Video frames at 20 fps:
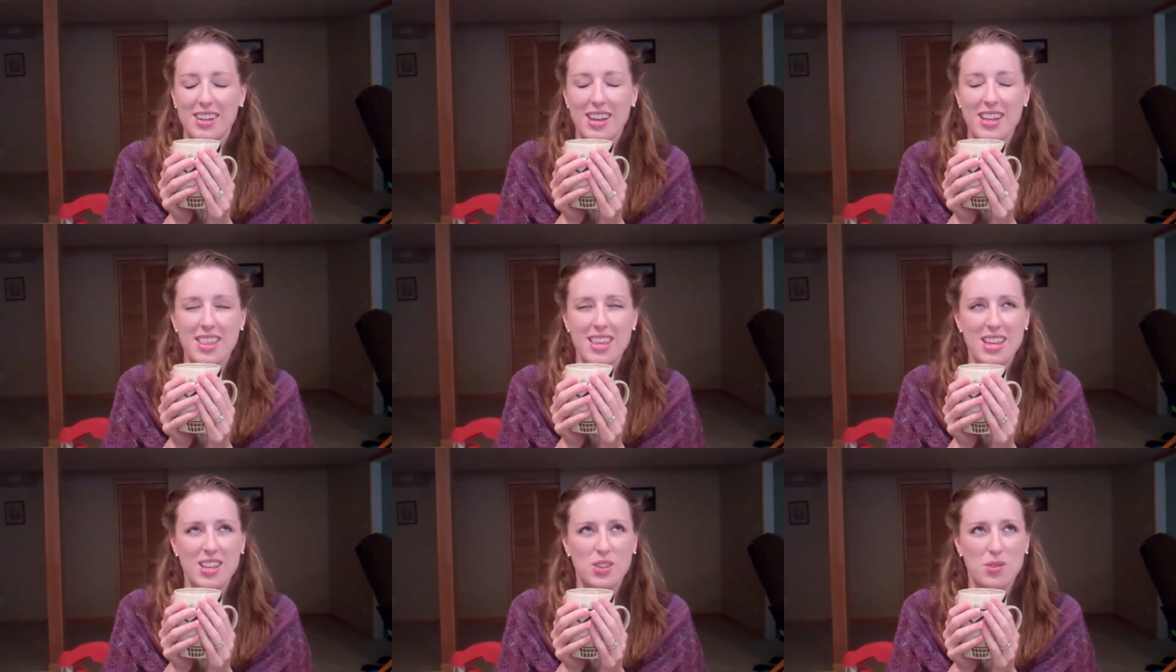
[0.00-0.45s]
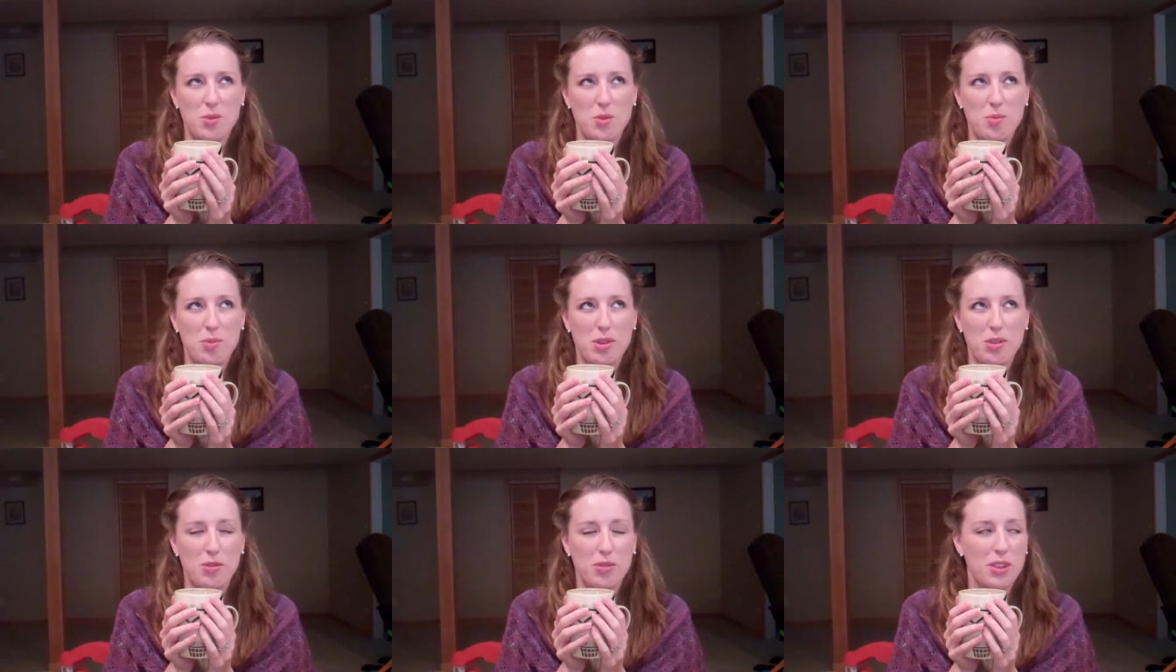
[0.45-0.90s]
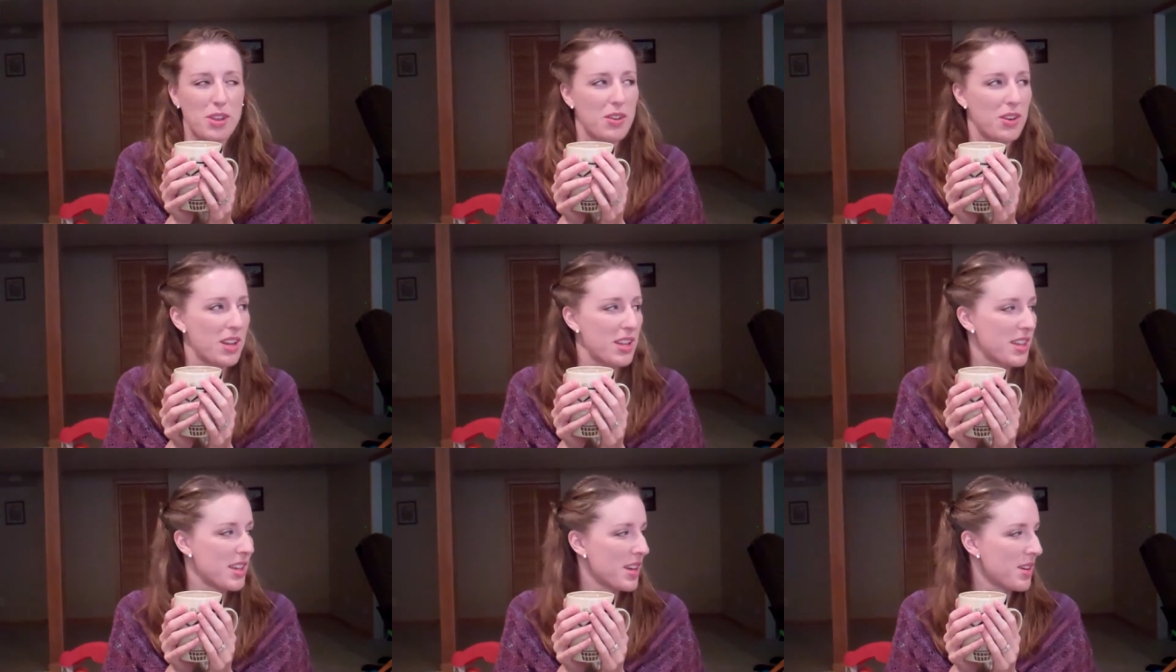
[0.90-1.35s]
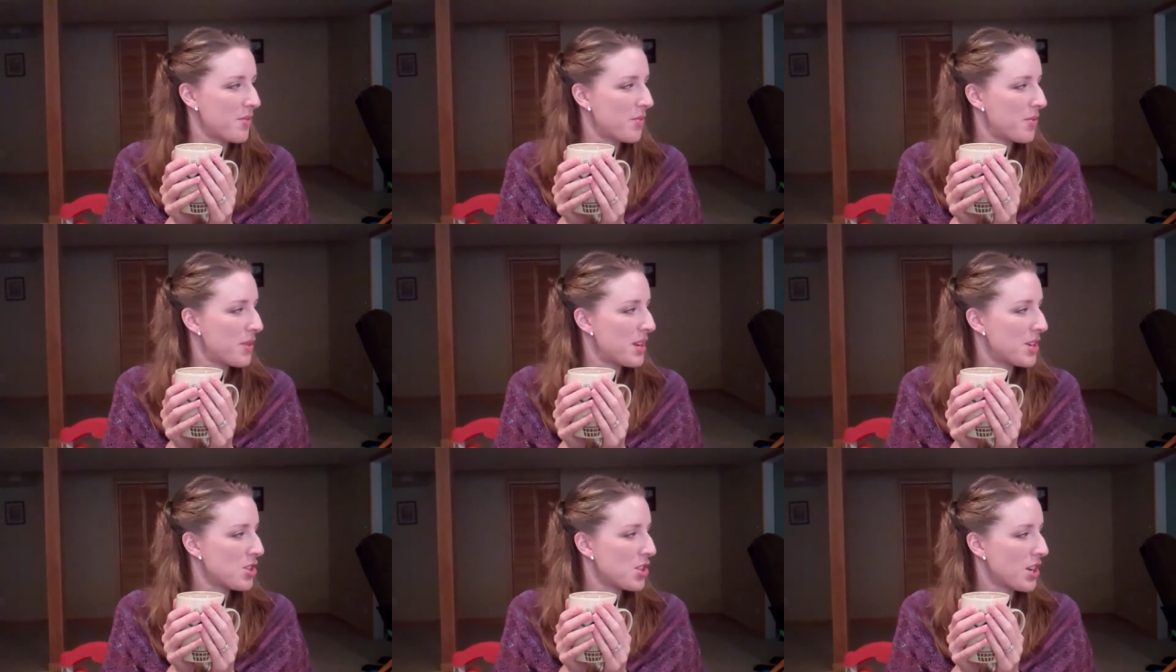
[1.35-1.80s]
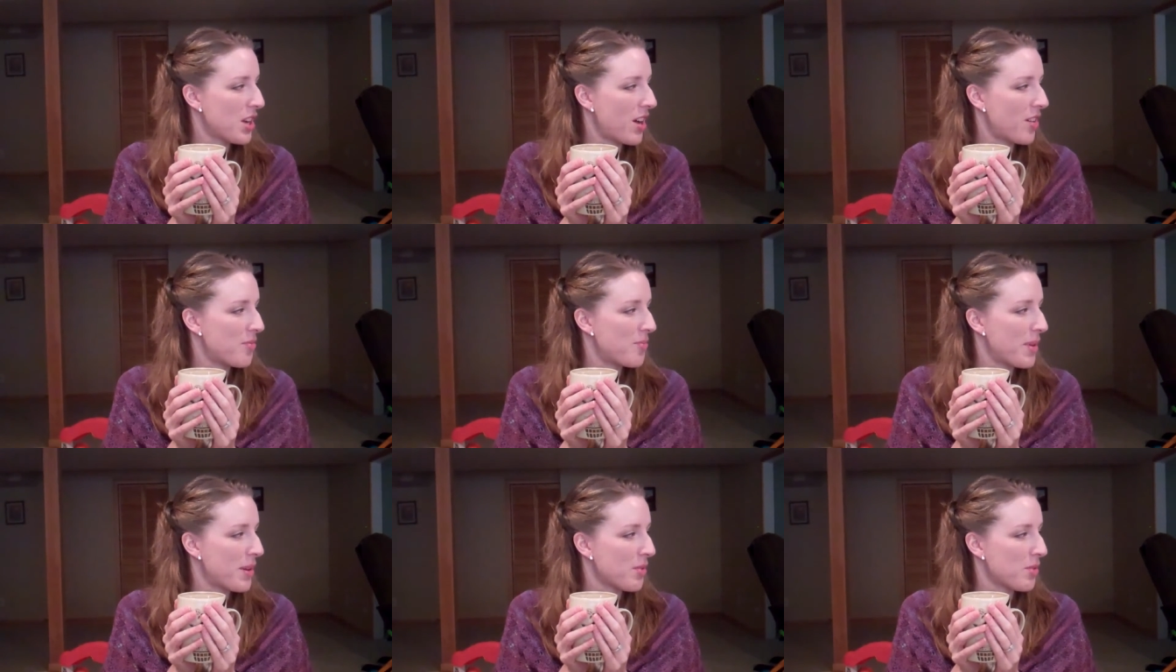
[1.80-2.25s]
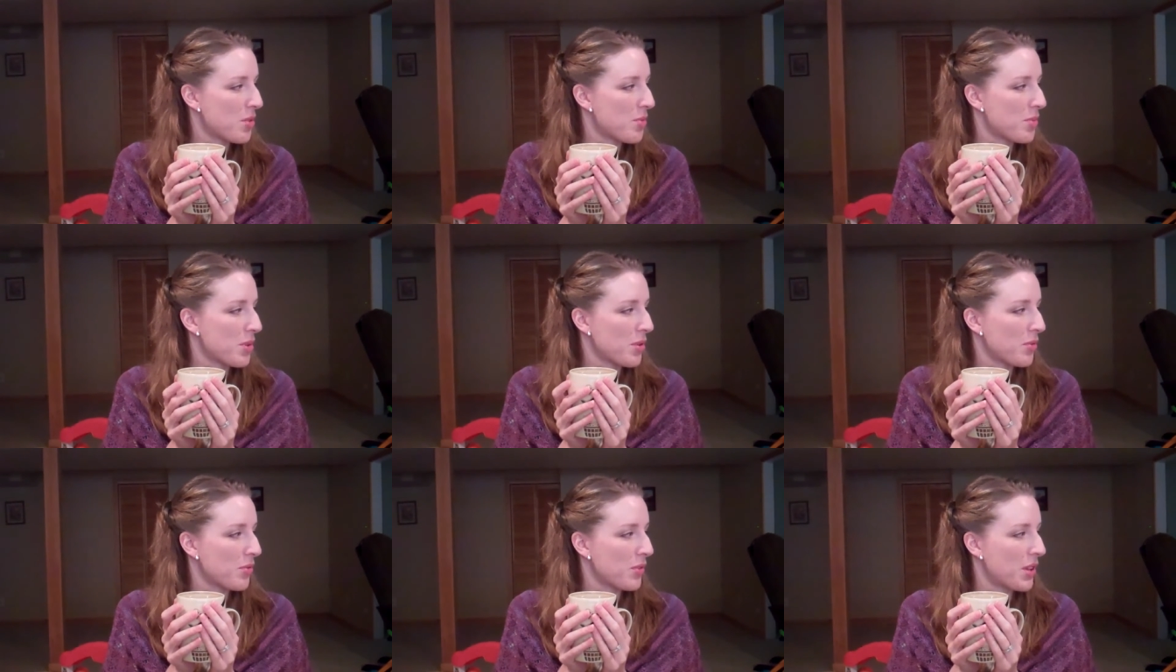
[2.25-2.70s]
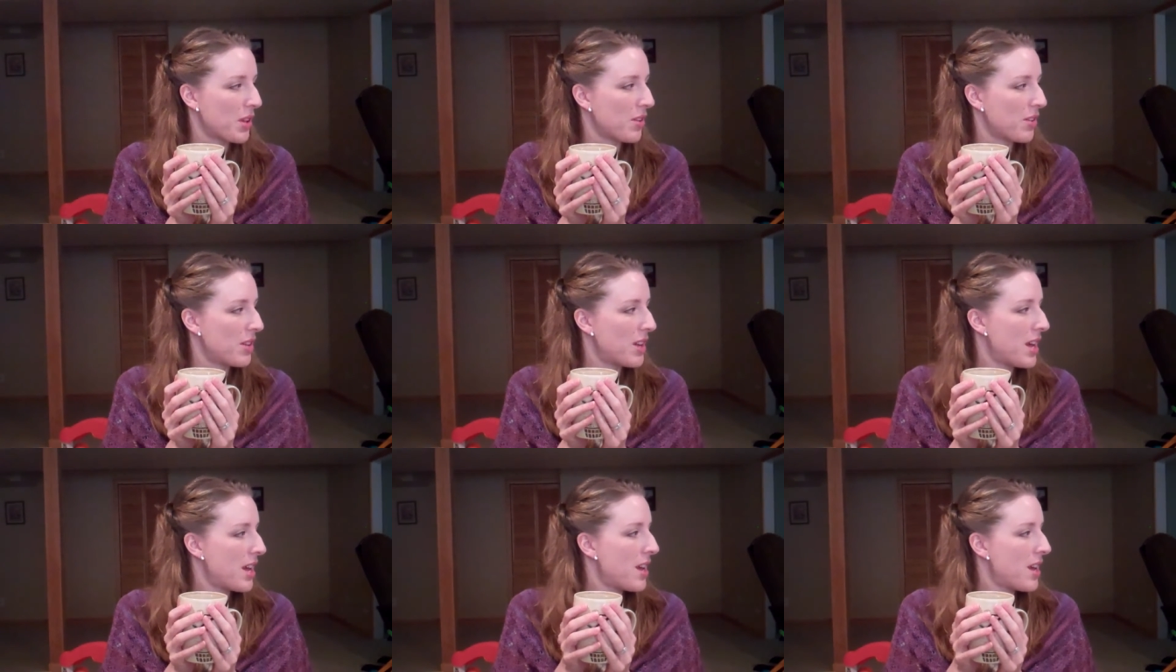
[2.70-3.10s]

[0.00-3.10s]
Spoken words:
think it's root beer float. I think I'm finishing off my root beer float.